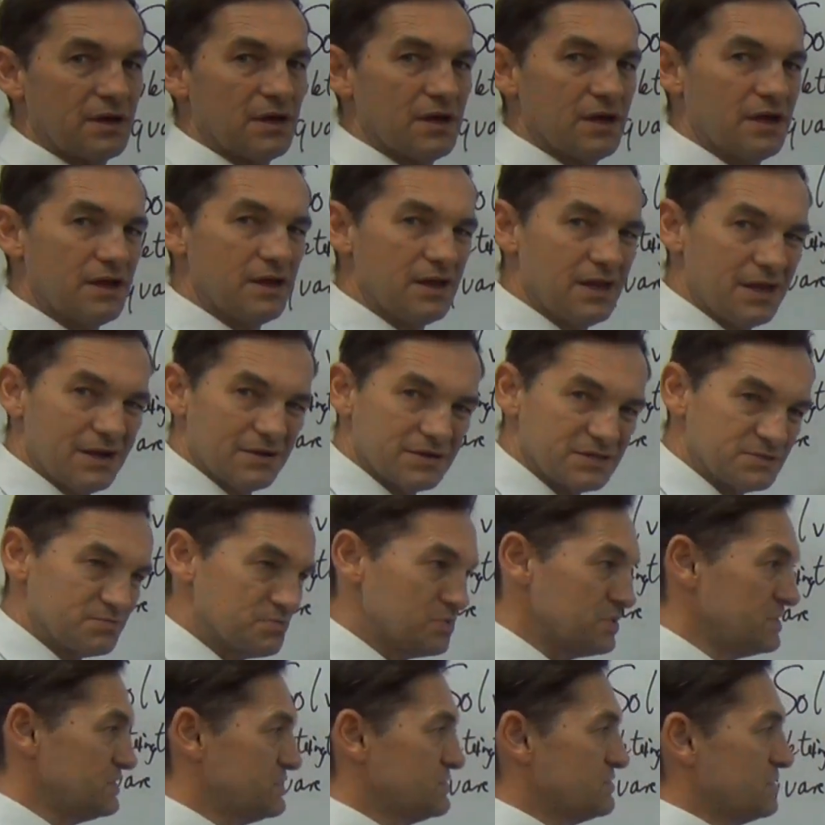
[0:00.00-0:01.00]
And now it's
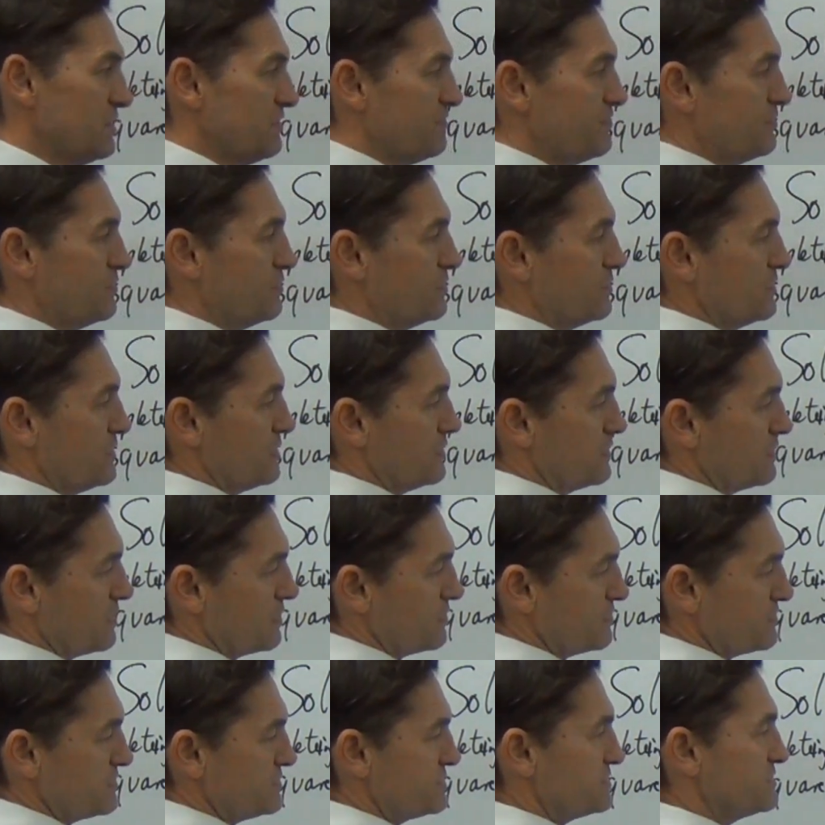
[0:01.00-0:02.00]
pretty straightforward. You know
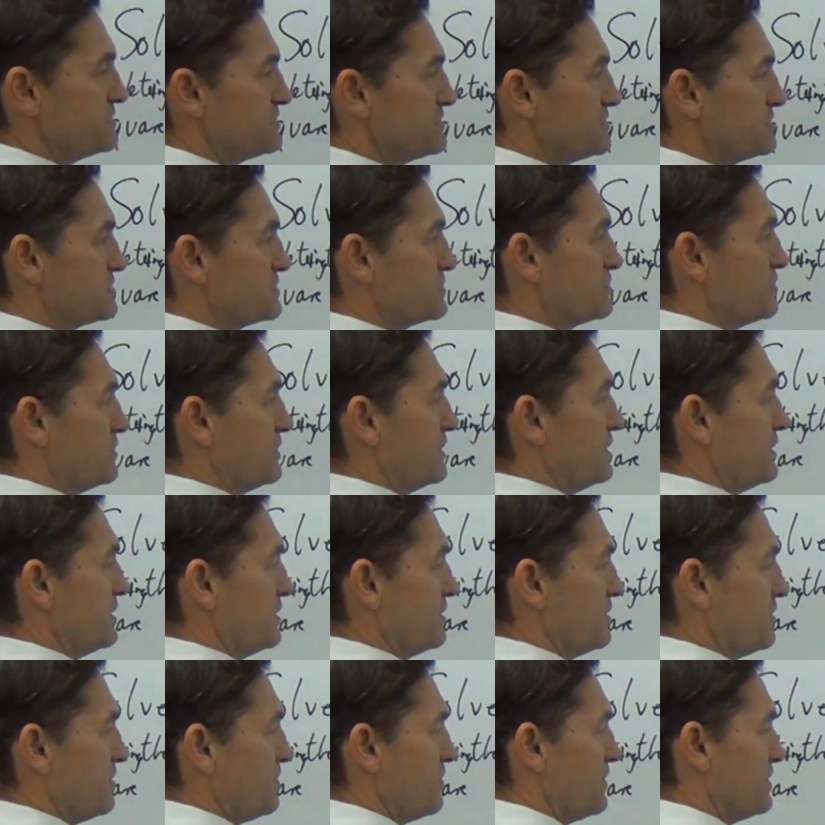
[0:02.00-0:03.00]
this is a square
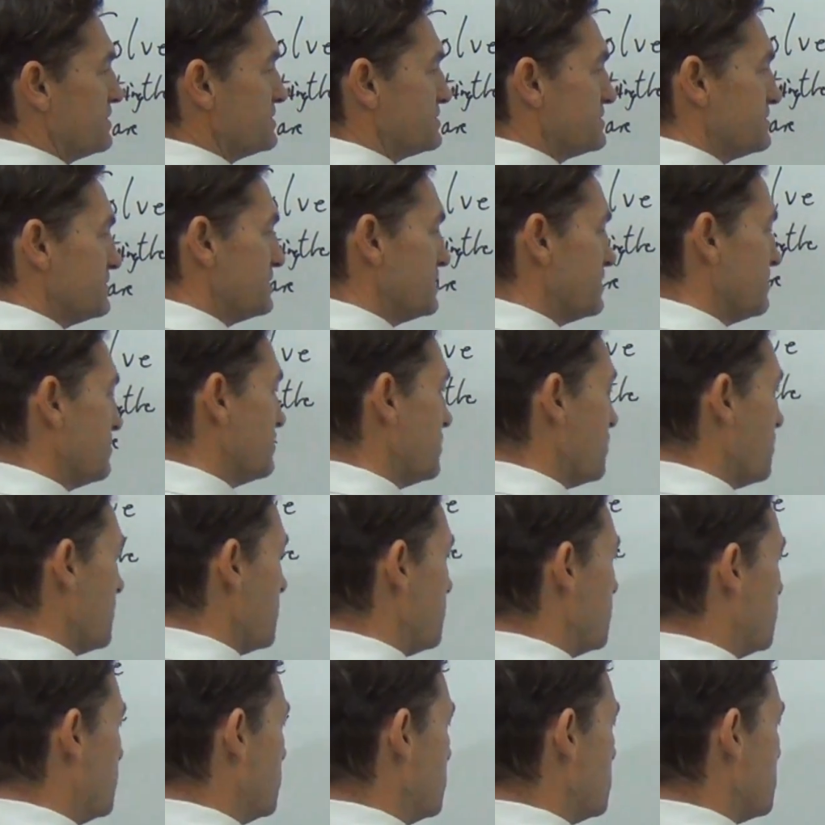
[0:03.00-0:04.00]
and that's the number we
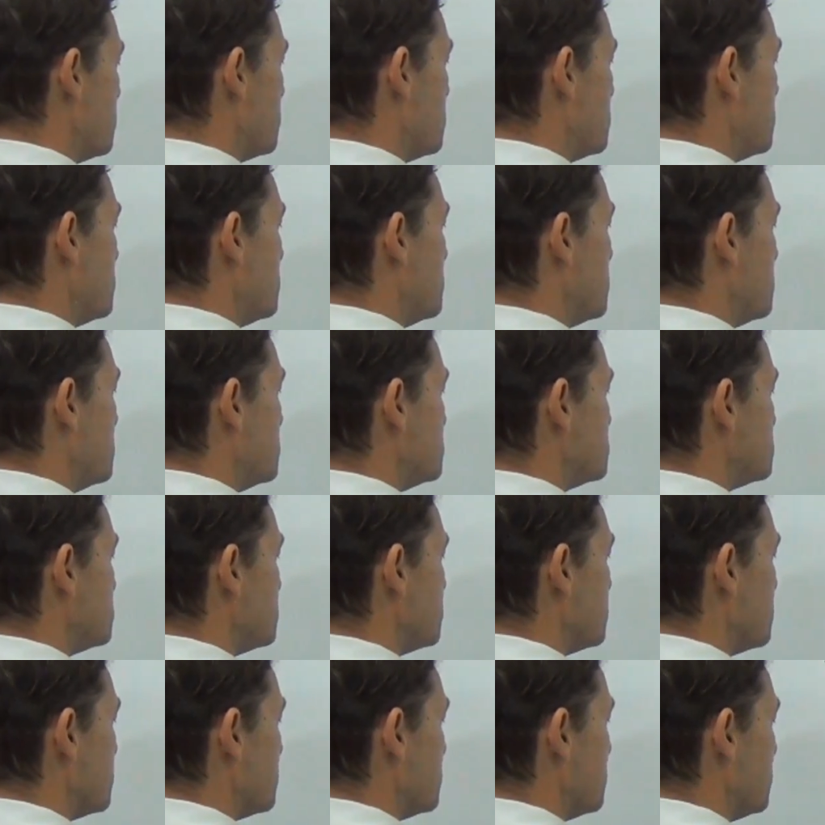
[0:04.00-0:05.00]
want. So
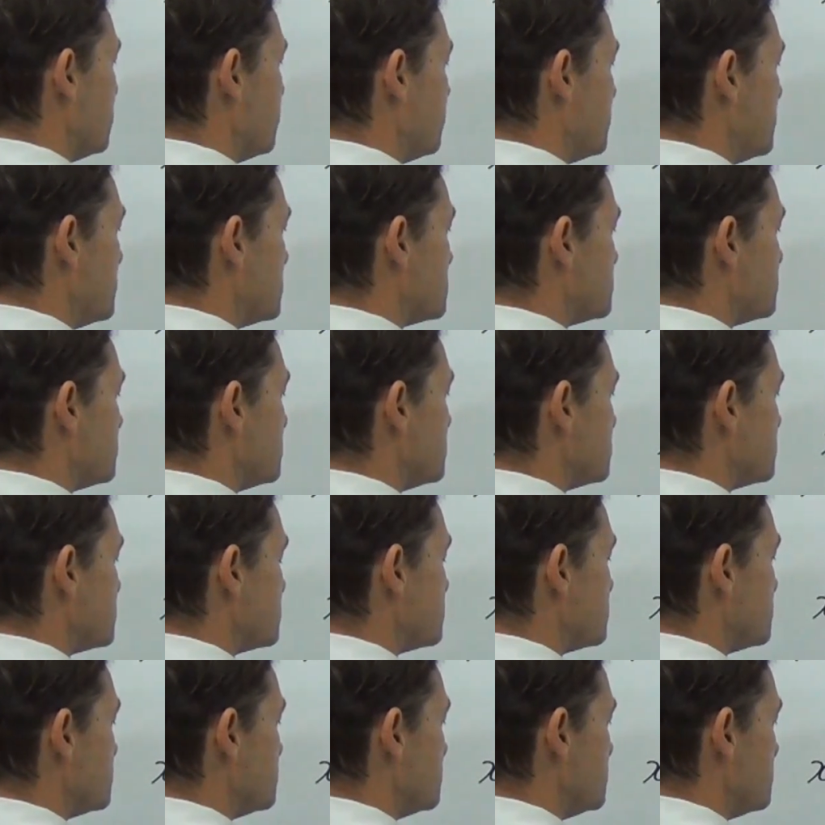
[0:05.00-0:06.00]
we're going to have x plus
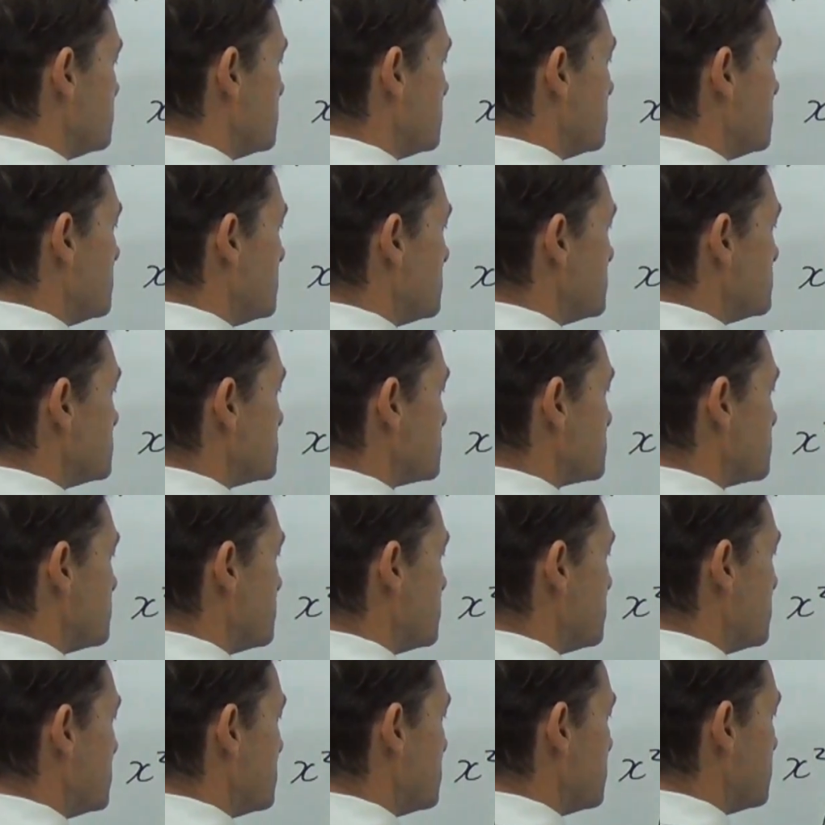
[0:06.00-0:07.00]
2
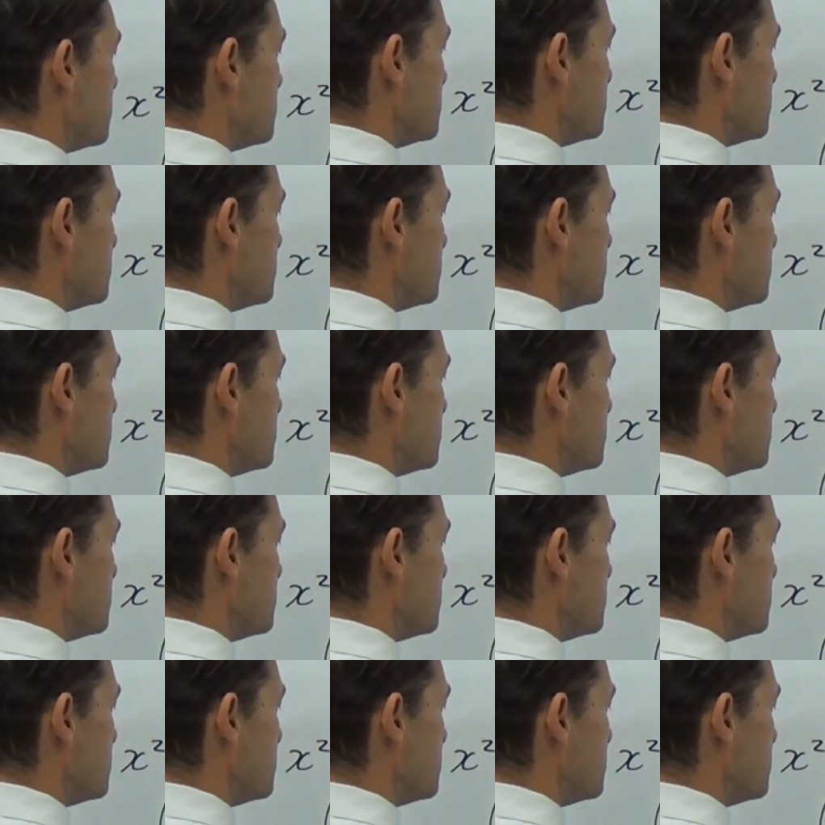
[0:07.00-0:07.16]
squared,